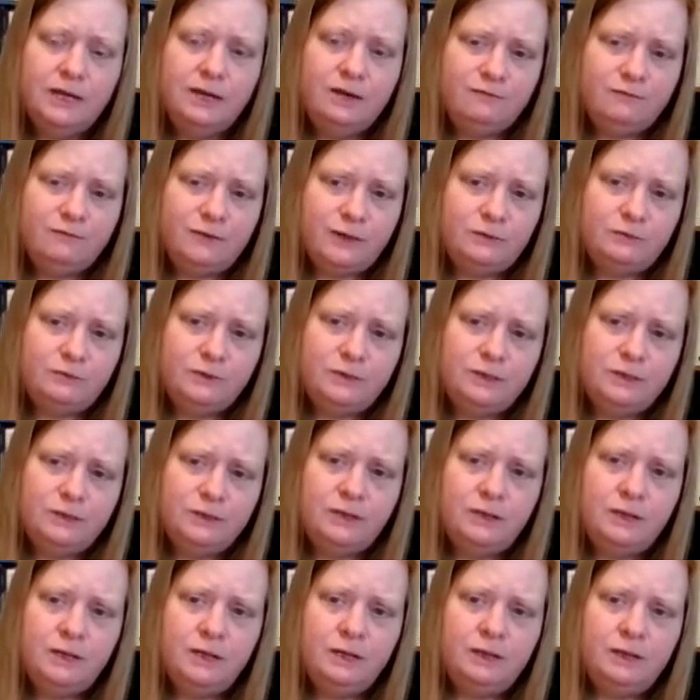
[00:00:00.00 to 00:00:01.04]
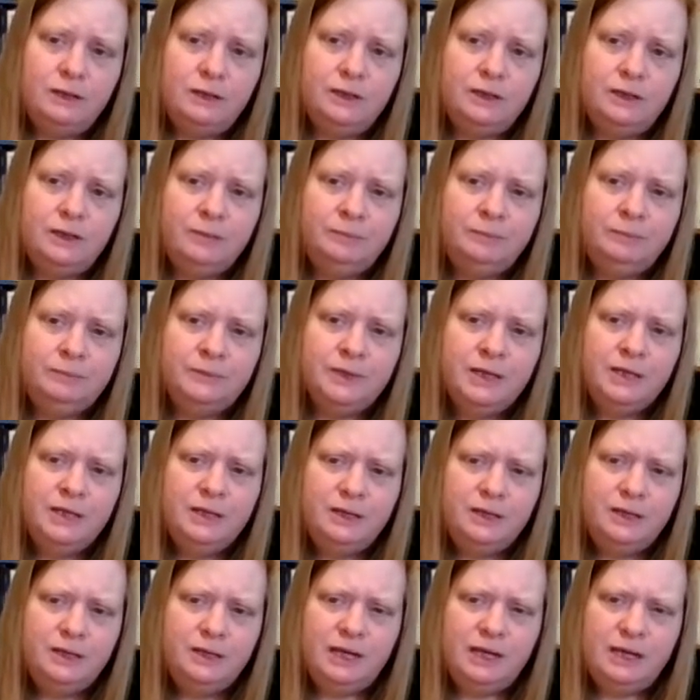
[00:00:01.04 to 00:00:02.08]
fountain,
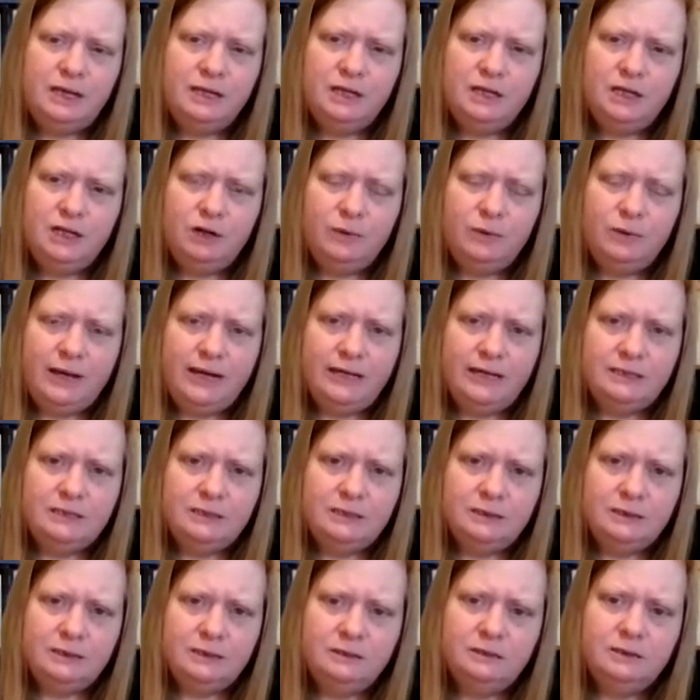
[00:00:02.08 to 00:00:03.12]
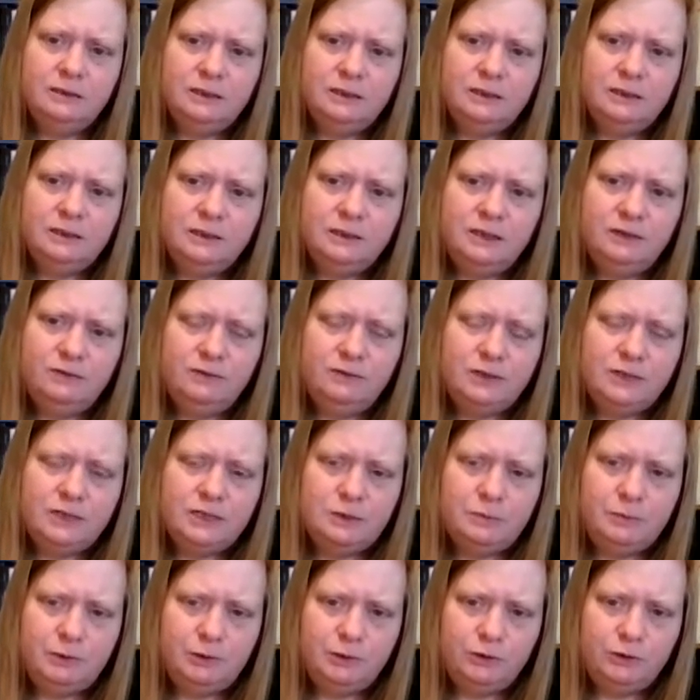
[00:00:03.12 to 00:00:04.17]
adds even a
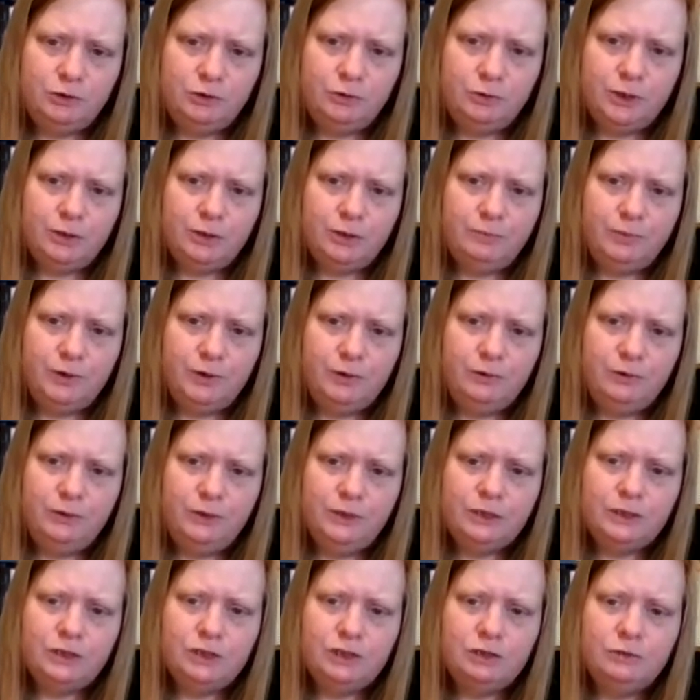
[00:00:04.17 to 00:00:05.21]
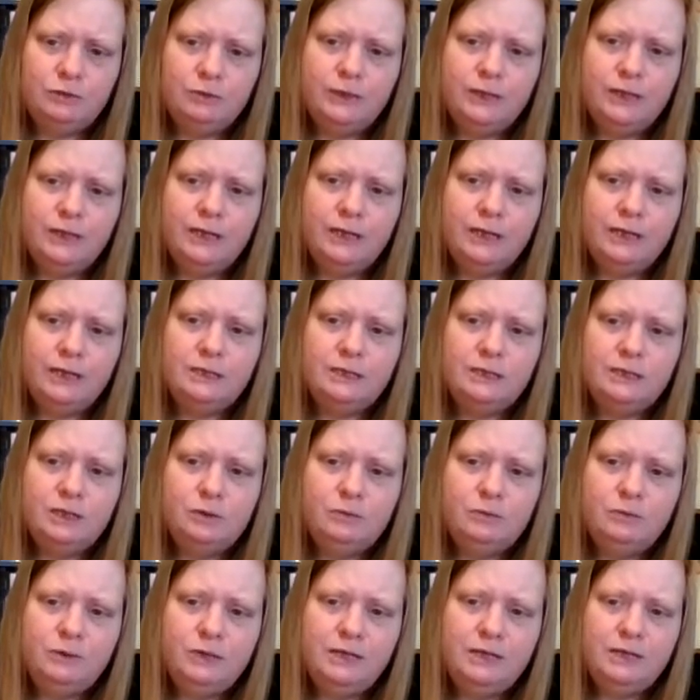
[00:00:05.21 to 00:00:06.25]
spiritual component to it. And so
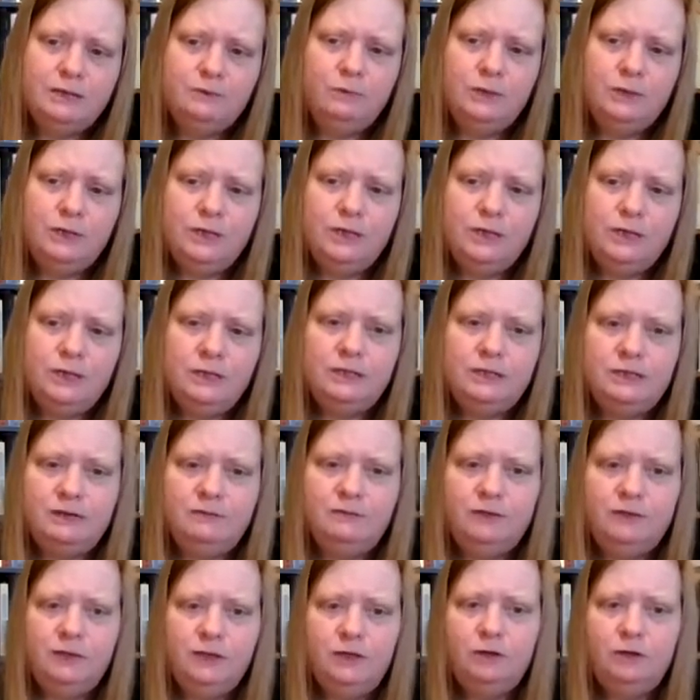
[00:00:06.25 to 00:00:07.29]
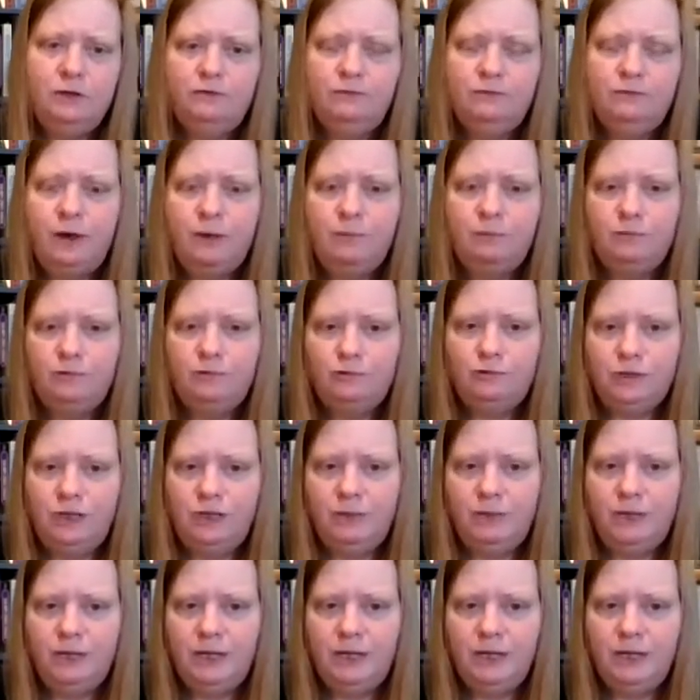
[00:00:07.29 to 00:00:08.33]
we definitely go from
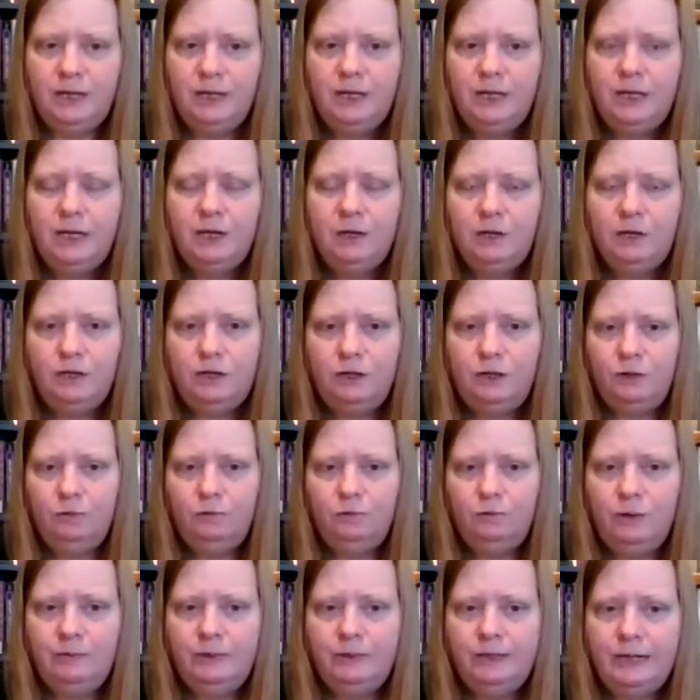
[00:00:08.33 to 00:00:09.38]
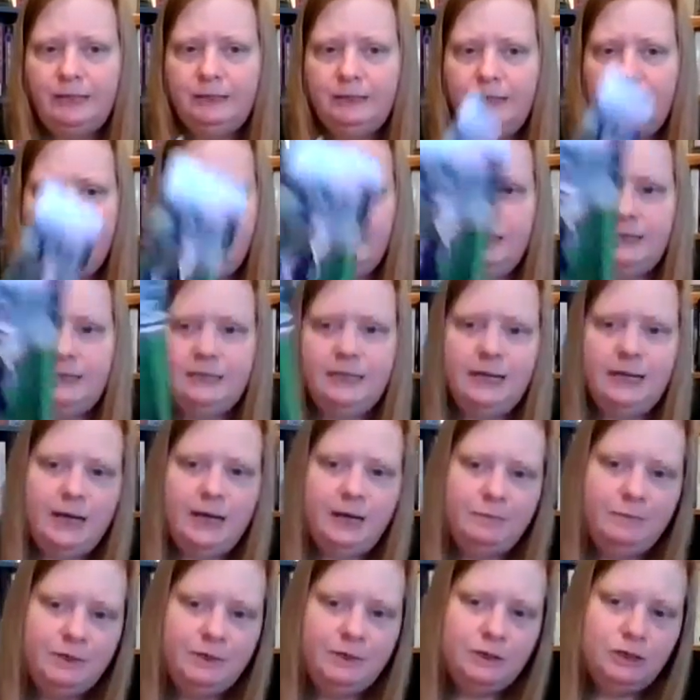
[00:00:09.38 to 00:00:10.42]
dreaming, what would I like to
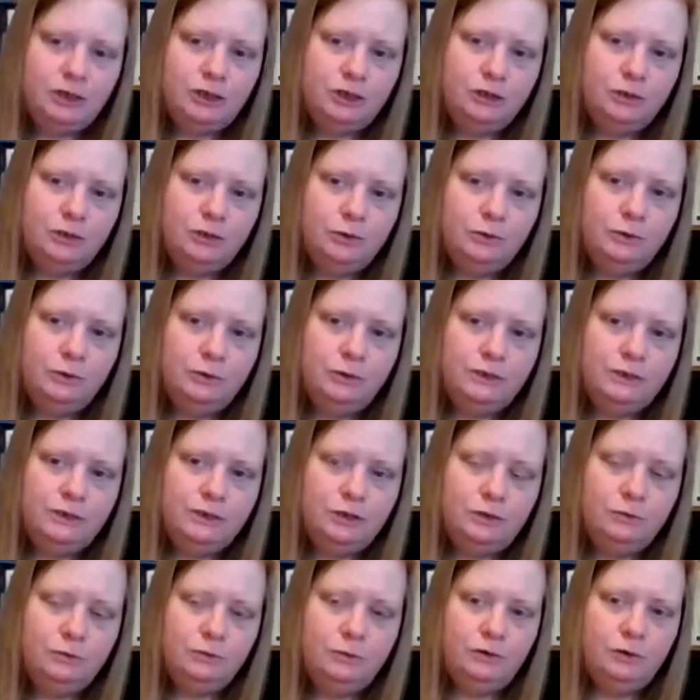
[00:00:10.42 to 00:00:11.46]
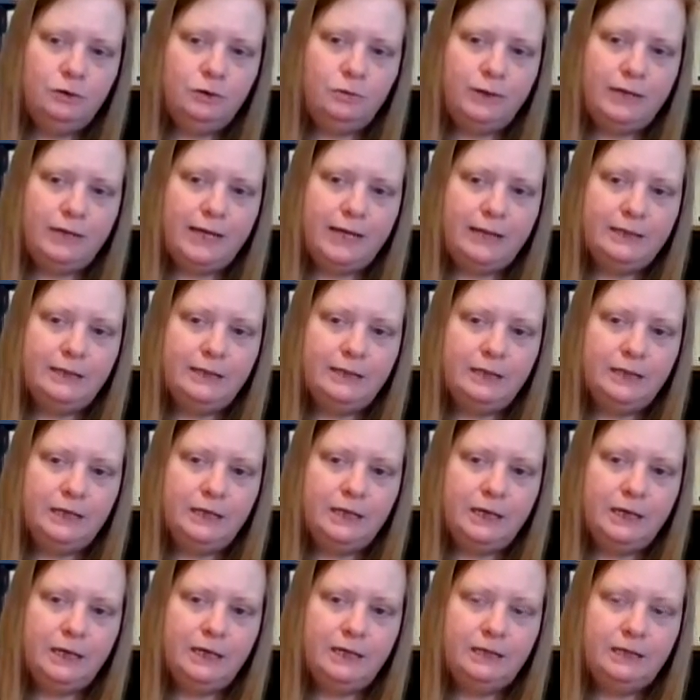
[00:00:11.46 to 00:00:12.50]
happen, to the
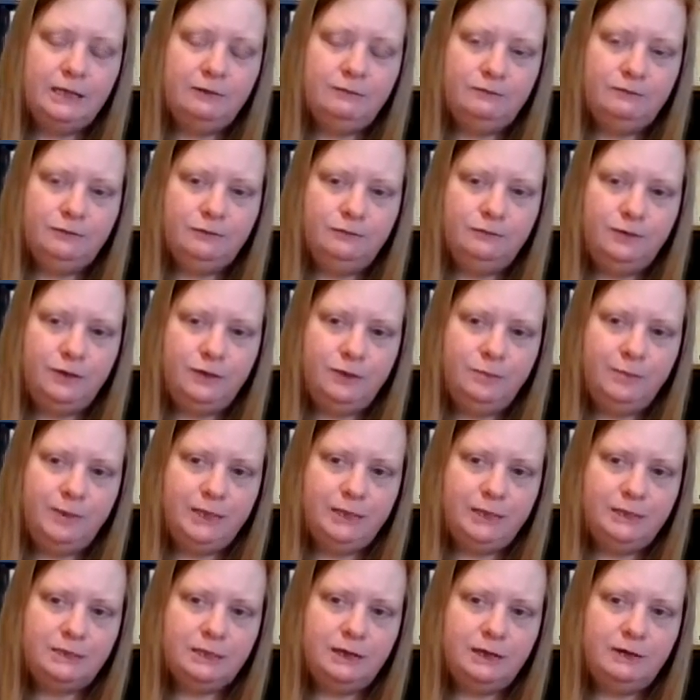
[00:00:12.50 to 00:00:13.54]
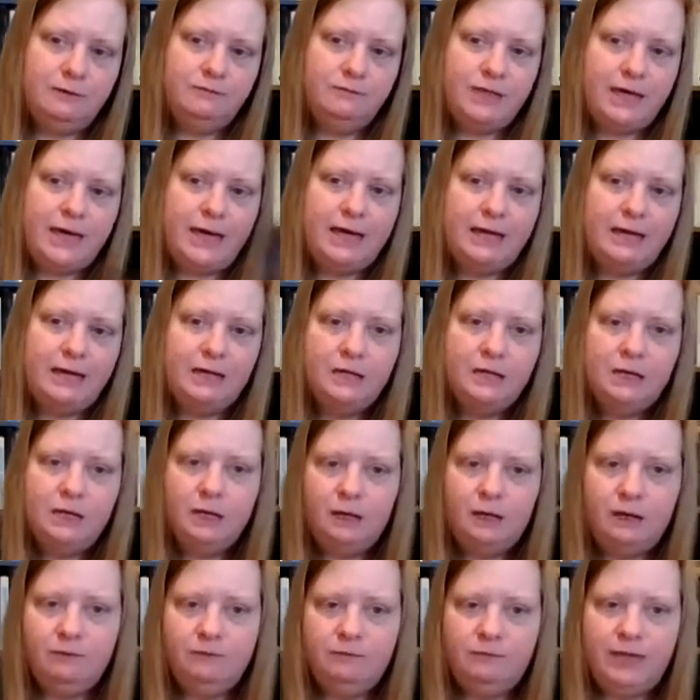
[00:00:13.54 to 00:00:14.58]
reality and the fulfillment of that
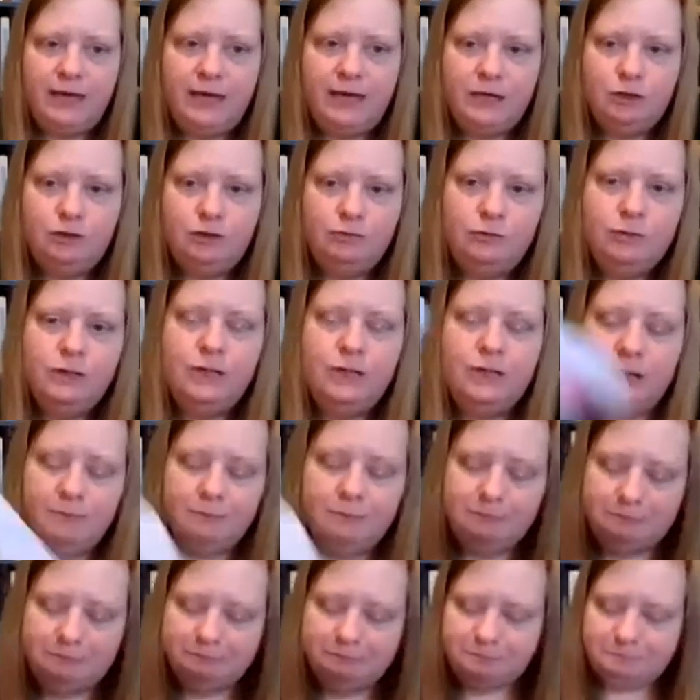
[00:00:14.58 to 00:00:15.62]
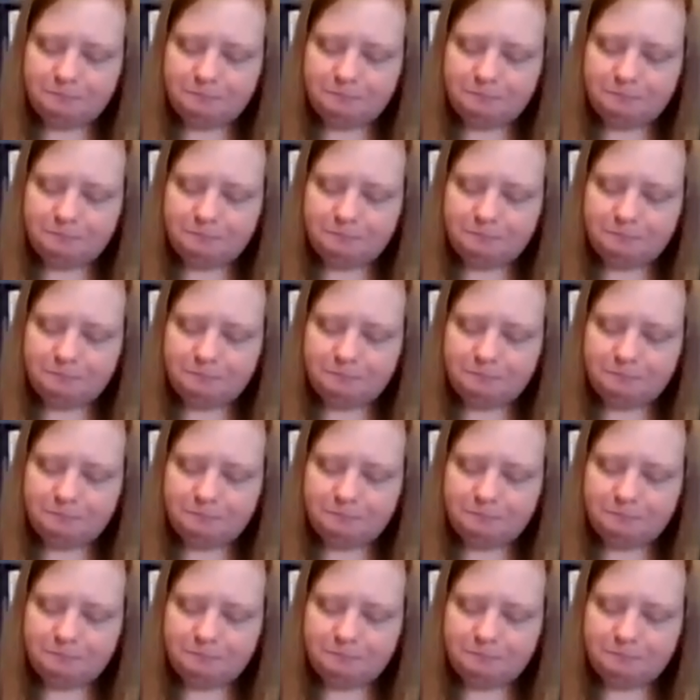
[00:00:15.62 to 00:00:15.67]
dream.